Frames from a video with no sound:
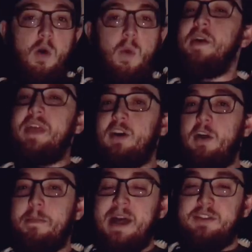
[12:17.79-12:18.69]
Well,
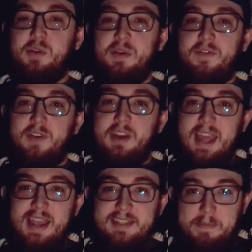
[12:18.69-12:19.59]
that'll about do it for
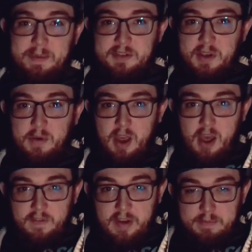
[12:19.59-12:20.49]
today's episode
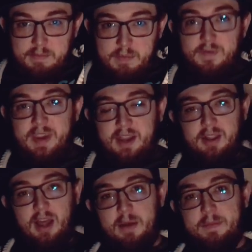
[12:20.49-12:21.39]
of Movie
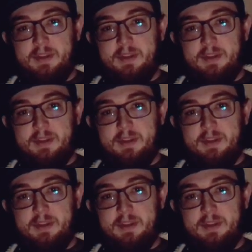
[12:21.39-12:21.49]
Club,